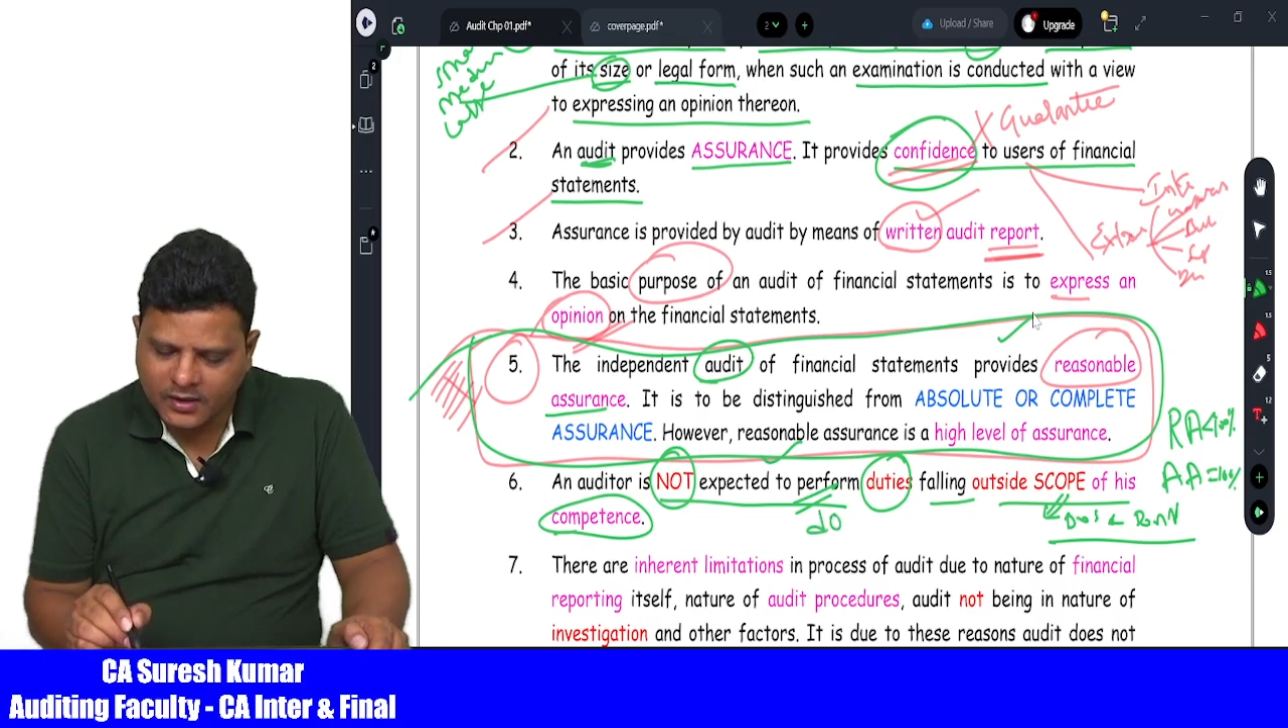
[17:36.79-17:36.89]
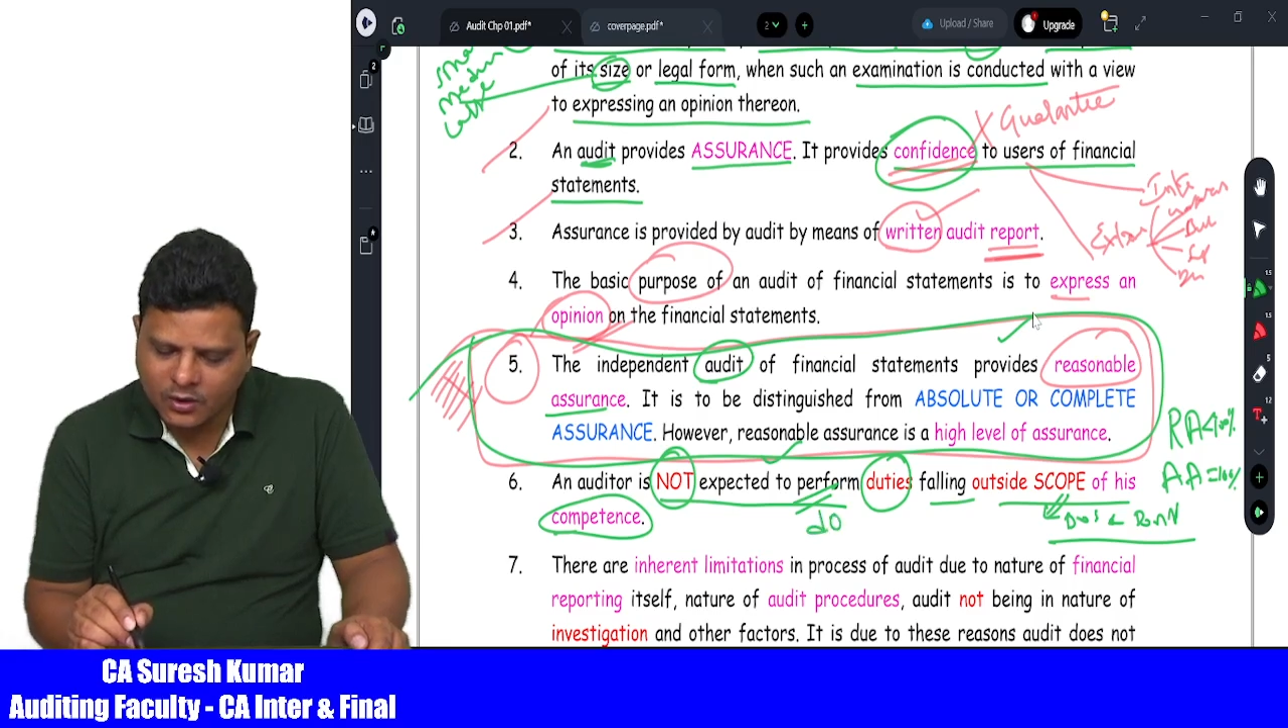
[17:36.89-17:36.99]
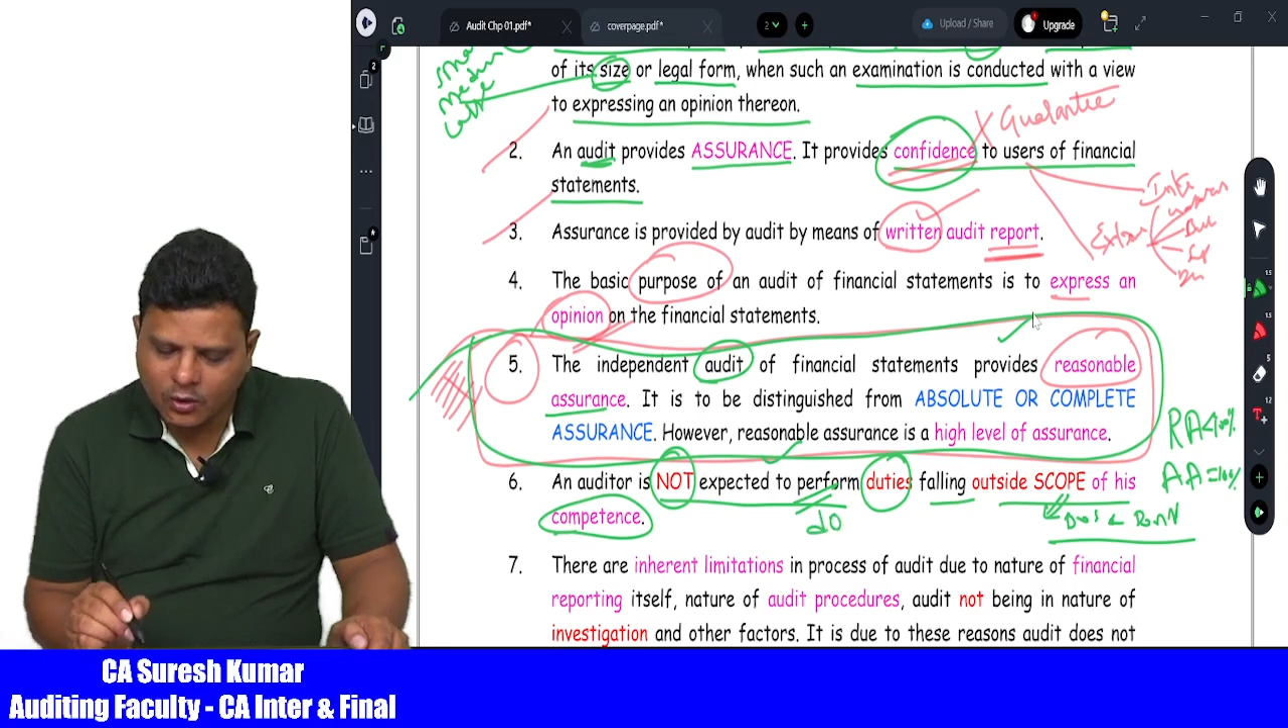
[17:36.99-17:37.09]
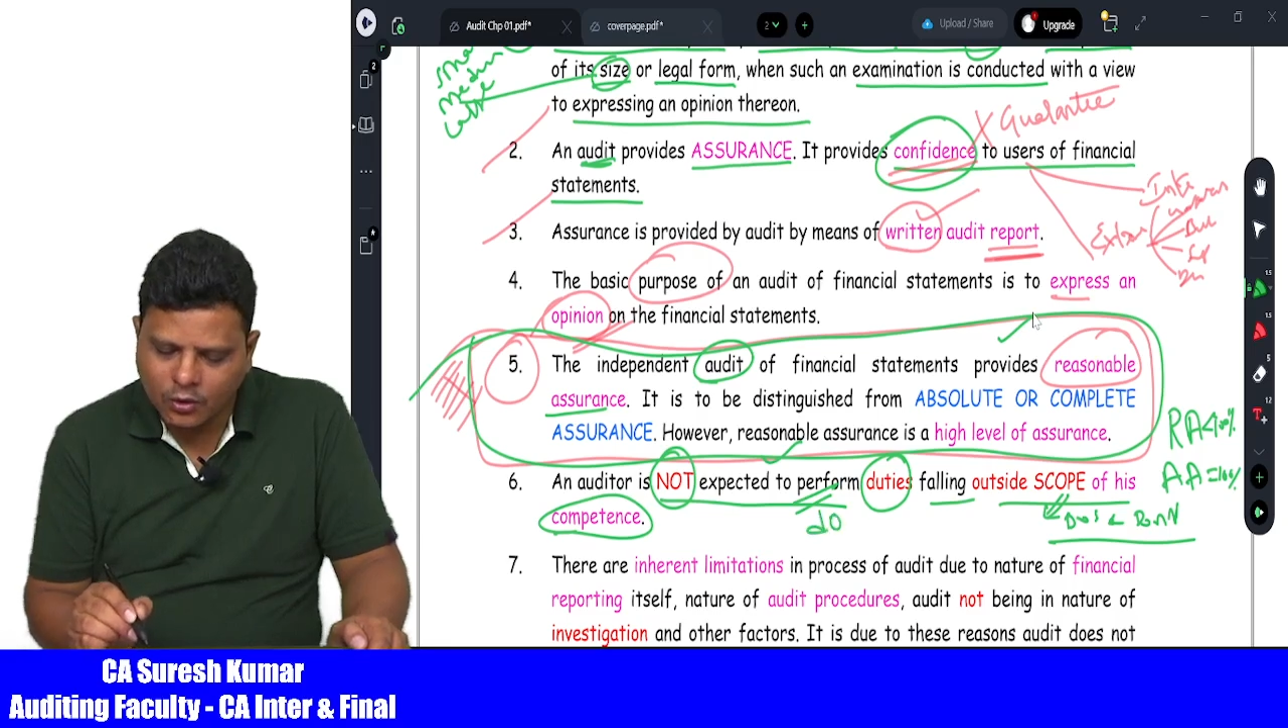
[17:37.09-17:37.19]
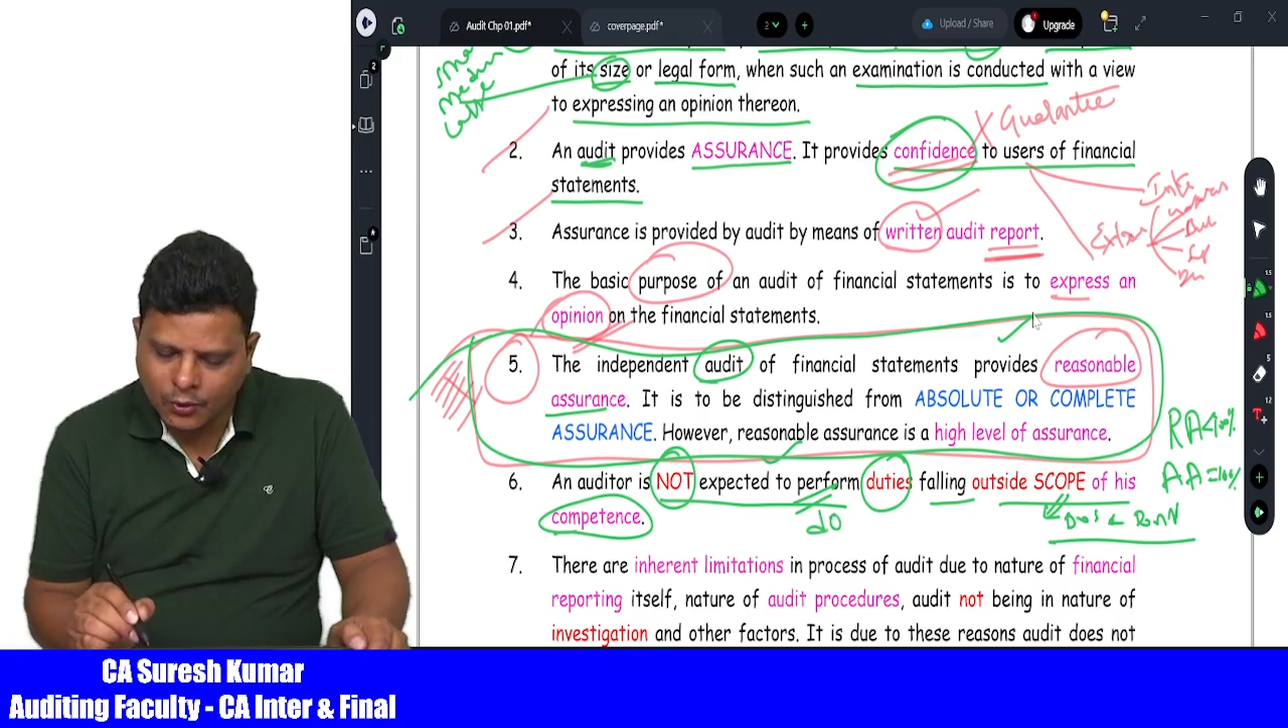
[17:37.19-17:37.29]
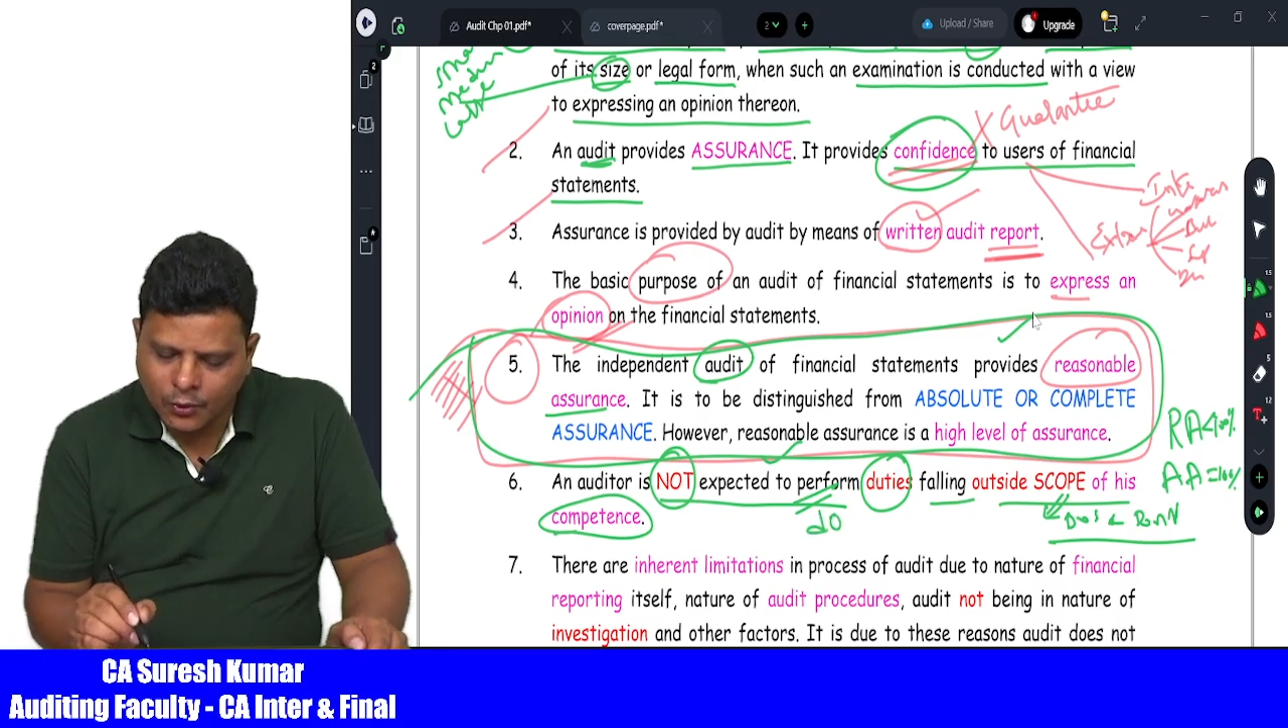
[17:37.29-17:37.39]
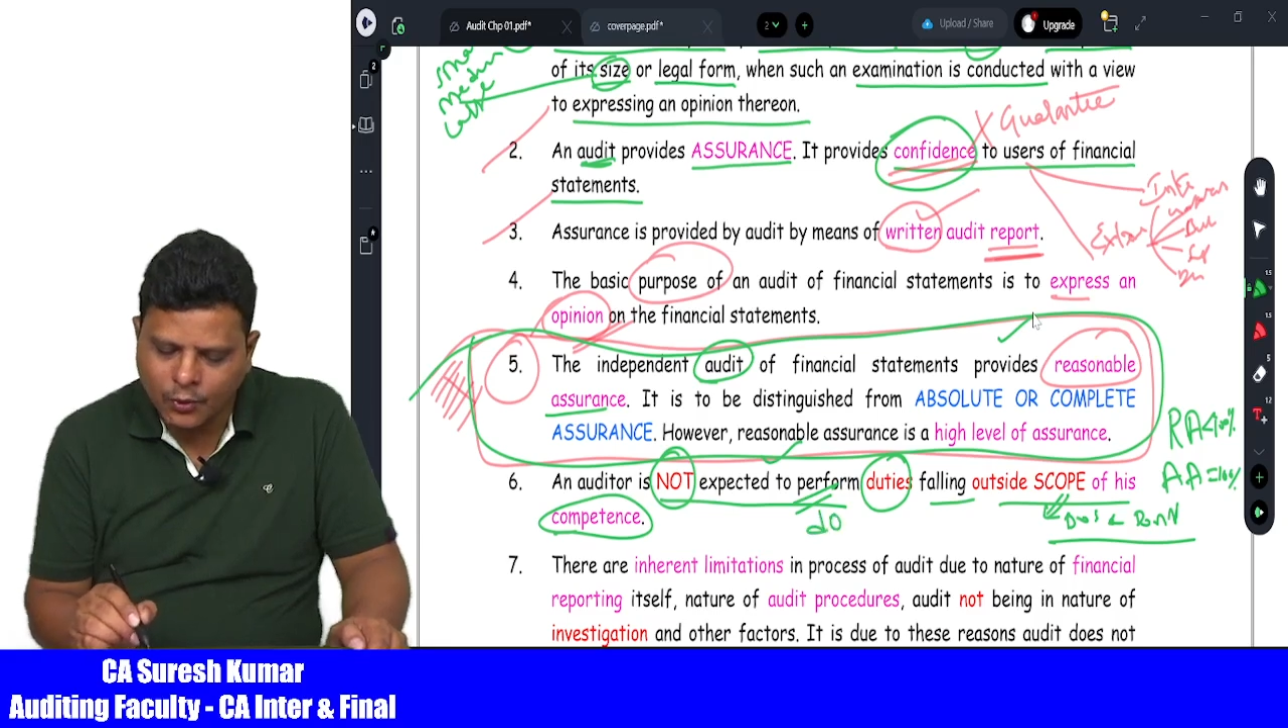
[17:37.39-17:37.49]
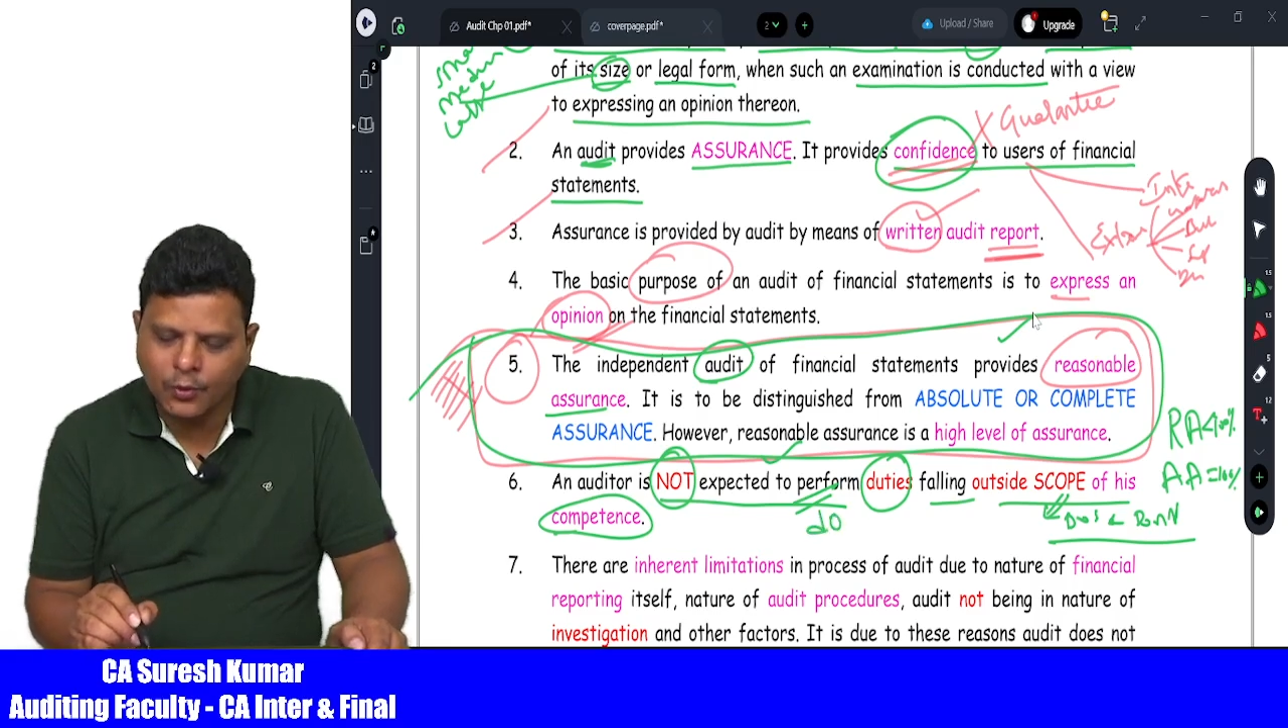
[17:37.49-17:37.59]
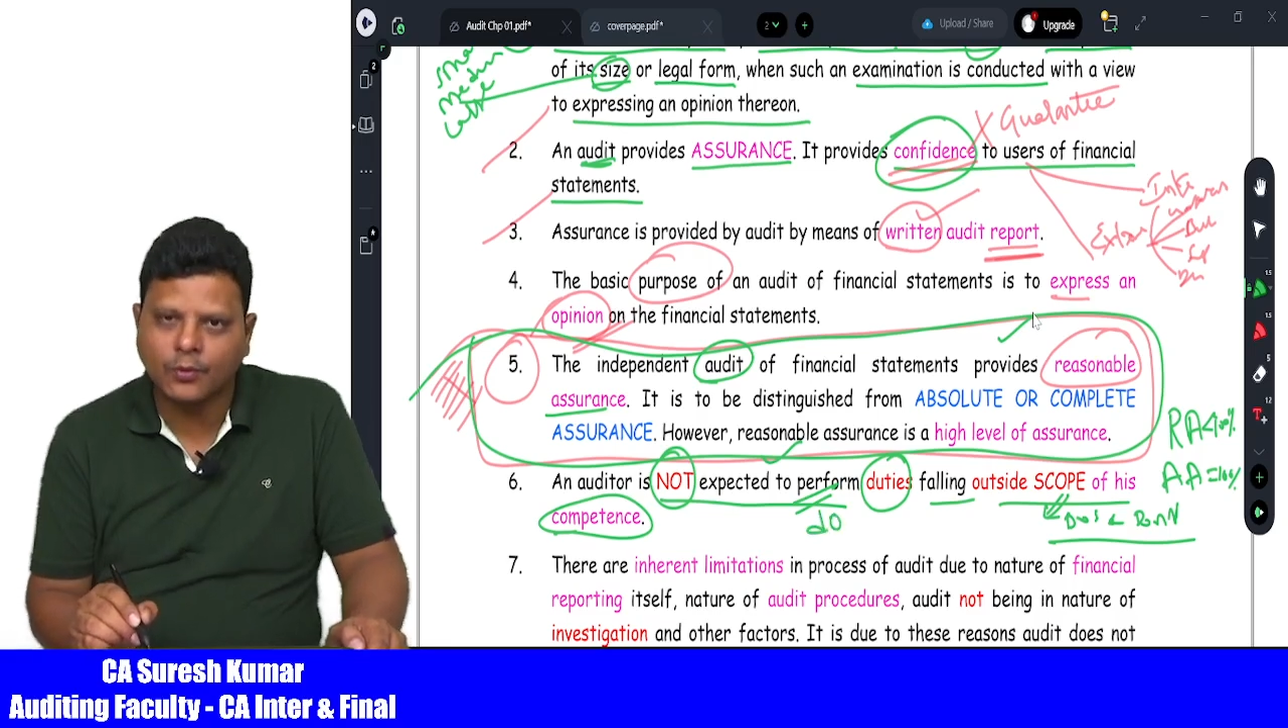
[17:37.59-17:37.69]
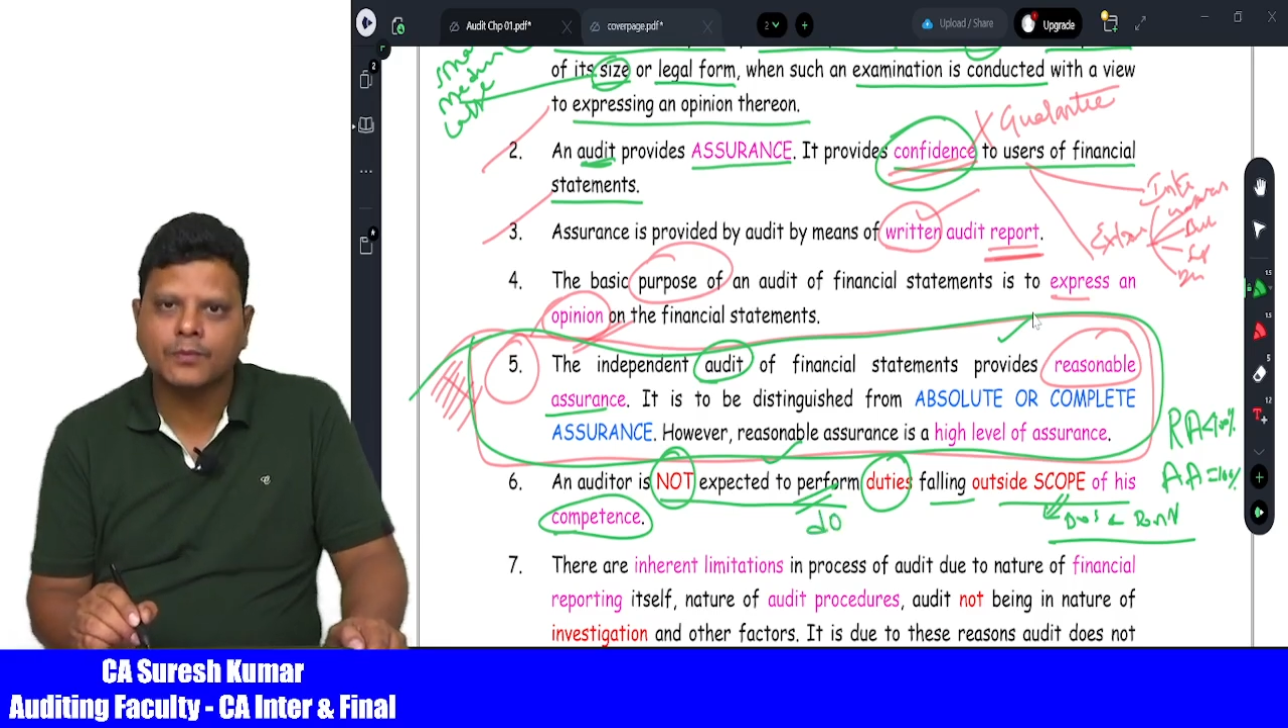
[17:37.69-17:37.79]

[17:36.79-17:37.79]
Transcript: to do